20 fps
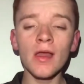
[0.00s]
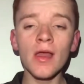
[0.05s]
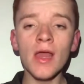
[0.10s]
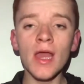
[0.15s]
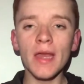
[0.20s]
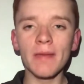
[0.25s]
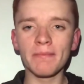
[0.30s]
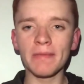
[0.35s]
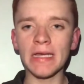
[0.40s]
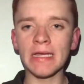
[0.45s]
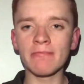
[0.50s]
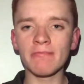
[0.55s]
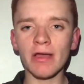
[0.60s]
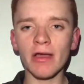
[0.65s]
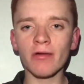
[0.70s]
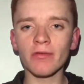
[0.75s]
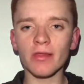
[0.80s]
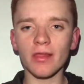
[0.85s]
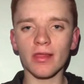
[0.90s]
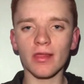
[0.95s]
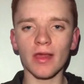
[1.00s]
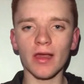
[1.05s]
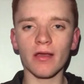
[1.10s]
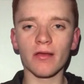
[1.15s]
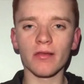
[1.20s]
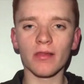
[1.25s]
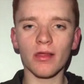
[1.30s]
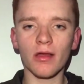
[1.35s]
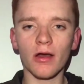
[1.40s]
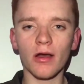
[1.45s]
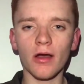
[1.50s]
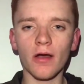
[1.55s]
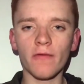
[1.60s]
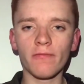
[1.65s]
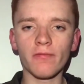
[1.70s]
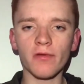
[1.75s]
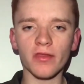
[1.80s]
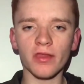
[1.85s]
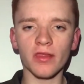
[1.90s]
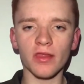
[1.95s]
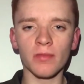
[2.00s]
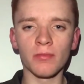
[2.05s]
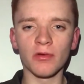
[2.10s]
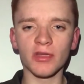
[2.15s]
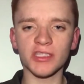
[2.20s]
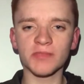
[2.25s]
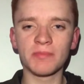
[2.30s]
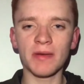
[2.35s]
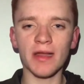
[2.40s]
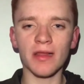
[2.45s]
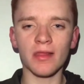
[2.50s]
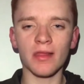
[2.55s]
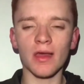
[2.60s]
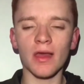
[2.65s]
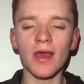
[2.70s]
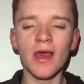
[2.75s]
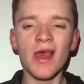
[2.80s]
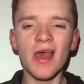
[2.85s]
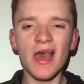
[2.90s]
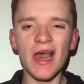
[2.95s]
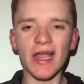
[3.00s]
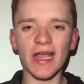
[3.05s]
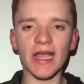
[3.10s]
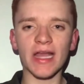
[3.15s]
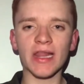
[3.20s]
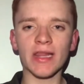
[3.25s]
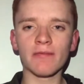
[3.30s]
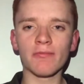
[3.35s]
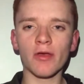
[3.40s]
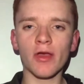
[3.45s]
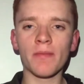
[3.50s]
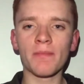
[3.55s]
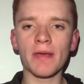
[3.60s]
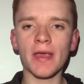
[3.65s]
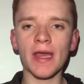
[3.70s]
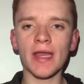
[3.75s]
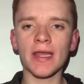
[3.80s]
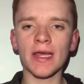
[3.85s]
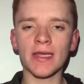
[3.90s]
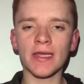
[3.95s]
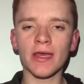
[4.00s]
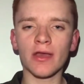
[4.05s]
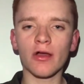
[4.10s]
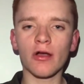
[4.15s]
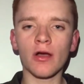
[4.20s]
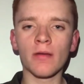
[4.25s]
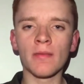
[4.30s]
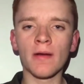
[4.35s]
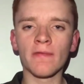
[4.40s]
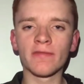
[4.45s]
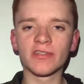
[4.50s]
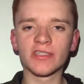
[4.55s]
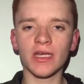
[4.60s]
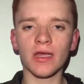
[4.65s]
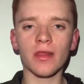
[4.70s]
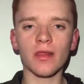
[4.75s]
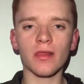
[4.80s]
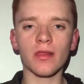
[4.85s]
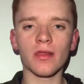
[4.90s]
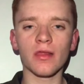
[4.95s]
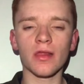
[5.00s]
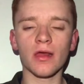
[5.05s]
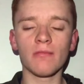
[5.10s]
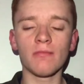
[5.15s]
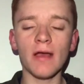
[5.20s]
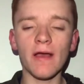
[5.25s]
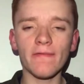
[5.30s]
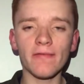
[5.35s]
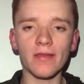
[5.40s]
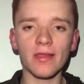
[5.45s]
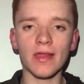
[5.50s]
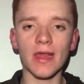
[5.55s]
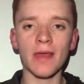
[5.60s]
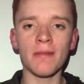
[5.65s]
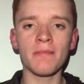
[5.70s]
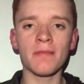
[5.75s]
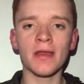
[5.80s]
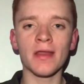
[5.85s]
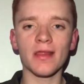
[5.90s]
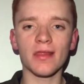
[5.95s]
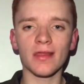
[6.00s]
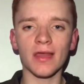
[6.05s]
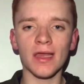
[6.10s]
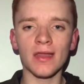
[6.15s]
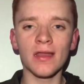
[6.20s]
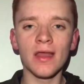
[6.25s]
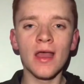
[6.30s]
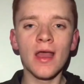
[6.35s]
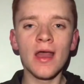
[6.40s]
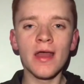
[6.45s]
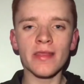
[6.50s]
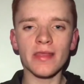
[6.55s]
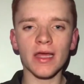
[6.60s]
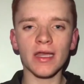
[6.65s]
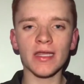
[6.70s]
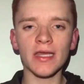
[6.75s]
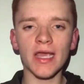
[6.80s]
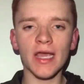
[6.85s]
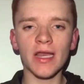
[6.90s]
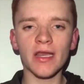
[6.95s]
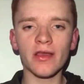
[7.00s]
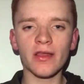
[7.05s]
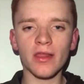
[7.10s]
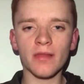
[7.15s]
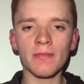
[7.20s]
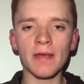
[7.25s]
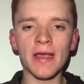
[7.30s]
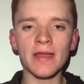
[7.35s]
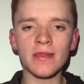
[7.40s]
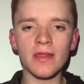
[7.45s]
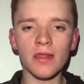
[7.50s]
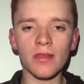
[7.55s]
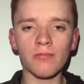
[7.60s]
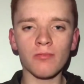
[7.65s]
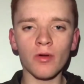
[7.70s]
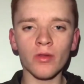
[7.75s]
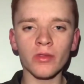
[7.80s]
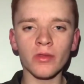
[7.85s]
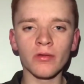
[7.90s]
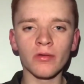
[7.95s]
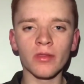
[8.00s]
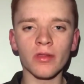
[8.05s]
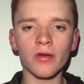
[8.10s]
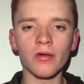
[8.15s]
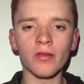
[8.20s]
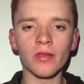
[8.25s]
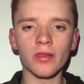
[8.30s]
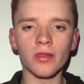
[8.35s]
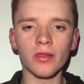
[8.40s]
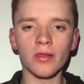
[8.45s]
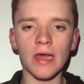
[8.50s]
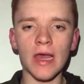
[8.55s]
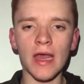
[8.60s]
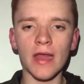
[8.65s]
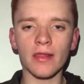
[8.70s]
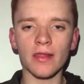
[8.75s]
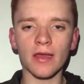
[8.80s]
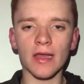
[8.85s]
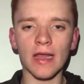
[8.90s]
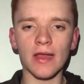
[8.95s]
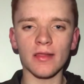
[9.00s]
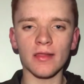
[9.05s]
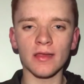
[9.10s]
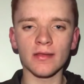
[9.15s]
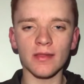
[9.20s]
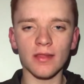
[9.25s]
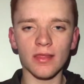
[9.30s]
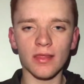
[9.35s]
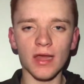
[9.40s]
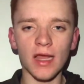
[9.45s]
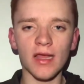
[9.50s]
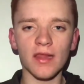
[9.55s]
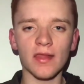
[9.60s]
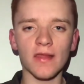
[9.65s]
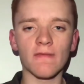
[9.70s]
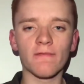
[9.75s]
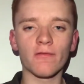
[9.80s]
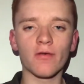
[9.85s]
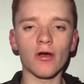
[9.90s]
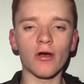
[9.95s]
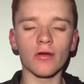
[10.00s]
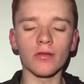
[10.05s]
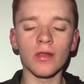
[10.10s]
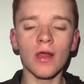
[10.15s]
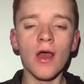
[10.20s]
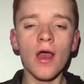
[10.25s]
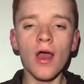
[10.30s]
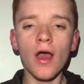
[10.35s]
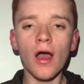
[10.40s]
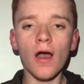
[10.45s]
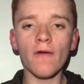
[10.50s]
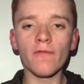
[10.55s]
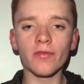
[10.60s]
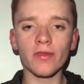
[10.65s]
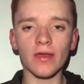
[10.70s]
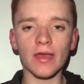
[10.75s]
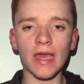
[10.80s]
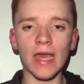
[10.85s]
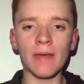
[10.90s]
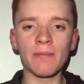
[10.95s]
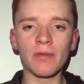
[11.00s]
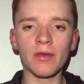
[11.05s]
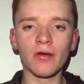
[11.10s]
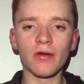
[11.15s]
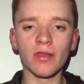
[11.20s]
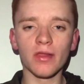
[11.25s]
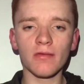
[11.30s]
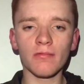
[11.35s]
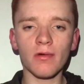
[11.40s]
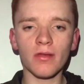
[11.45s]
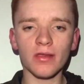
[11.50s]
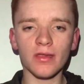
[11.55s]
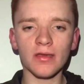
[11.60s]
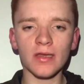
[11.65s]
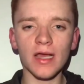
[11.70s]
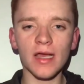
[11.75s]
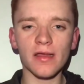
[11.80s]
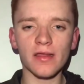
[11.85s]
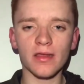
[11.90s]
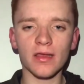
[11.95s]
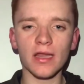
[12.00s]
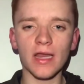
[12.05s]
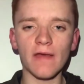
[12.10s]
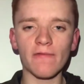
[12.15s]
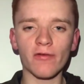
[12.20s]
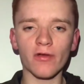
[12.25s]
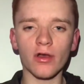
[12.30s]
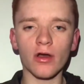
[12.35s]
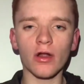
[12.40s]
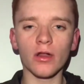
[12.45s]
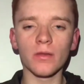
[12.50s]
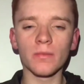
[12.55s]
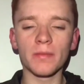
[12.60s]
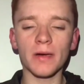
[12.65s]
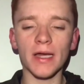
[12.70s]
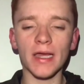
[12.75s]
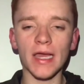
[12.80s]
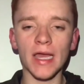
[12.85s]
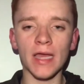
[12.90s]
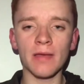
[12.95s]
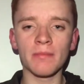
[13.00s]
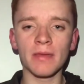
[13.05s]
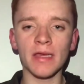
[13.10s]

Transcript: Meanwhile, the second half wasn't much better. Again, there were barely any goal-mouth chances. However, 10 minutes in, Danny Elliott made it 1-0 to us to get the decisive goal of the game because it was a nice, clever goal by him.